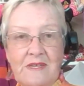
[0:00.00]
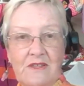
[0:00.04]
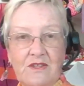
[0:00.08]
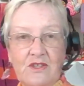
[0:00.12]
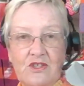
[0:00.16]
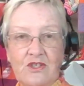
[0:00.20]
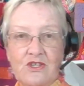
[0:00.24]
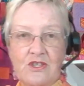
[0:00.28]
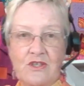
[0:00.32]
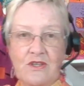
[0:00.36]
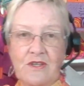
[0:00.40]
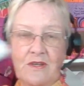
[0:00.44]
the
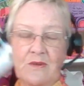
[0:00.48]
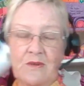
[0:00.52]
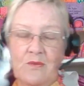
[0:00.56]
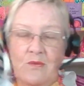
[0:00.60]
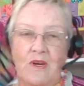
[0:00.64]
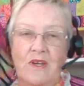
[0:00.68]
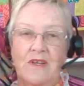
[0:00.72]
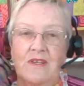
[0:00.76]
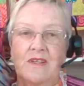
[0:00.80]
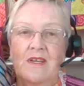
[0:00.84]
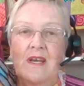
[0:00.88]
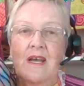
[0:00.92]
tunic
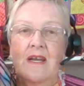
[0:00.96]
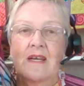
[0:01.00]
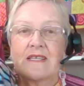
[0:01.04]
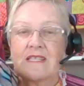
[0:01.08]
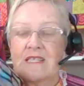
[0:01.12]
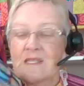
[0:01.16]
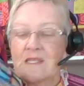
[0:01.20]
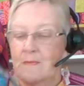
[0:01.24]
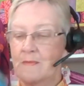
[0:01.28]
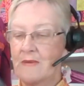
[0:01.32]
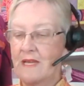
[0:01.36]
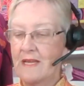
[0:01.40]
one, and I'll
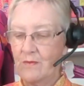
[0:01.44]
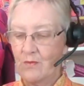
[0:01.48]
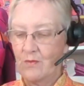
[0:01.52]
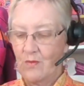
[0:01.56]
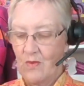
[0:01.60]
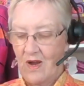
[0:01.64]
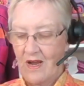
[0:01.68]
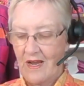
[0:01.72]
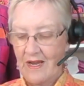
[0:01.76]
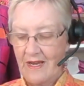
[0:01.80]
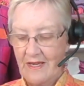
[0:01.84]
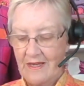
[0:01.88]
explain
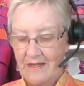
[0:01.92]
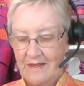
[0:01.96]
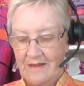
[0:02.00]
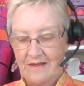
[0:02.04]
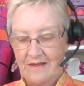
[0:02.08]
why.